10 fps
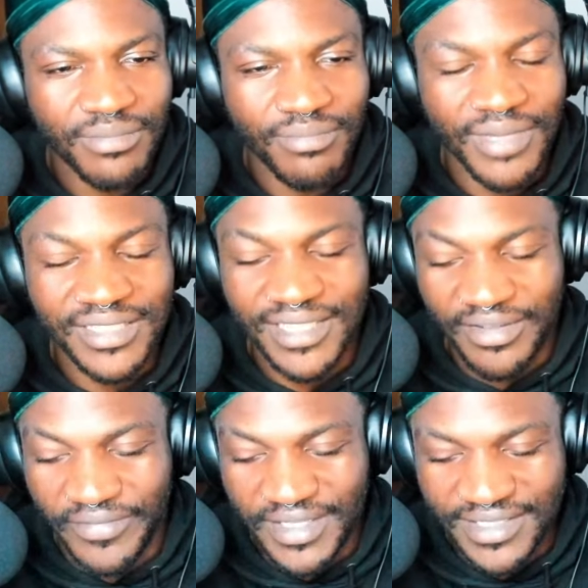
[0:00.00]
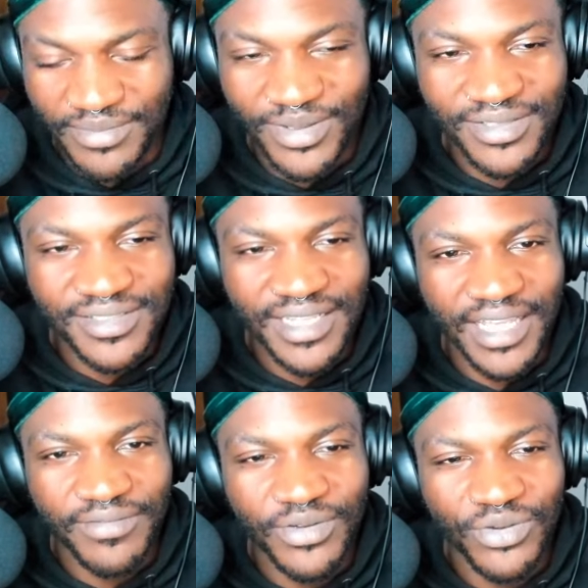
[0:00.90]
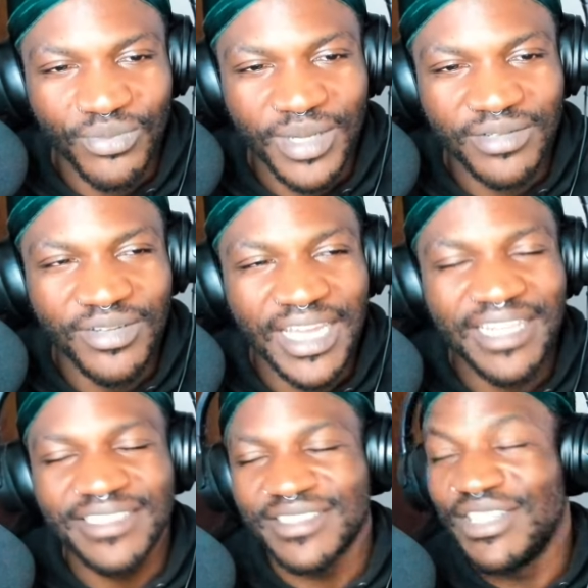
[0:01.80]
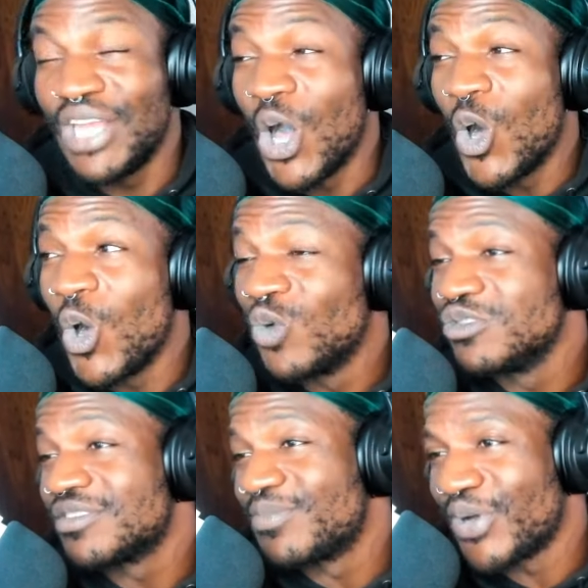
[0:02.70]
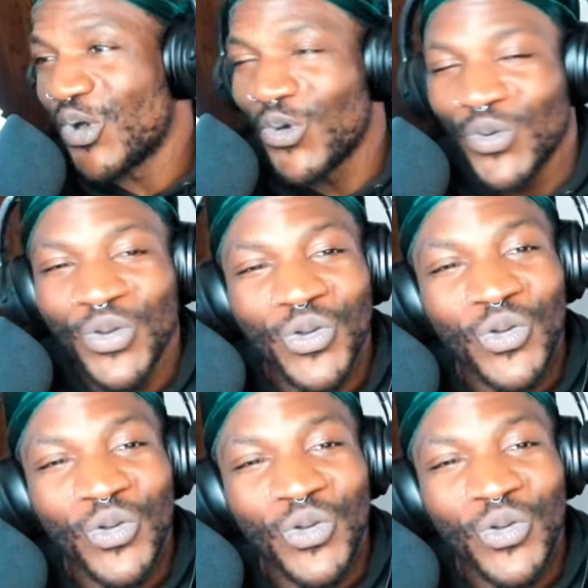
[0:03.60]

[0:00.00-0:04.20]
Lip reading: Man's an invincible slave, Kuma. Look at his nose, bro.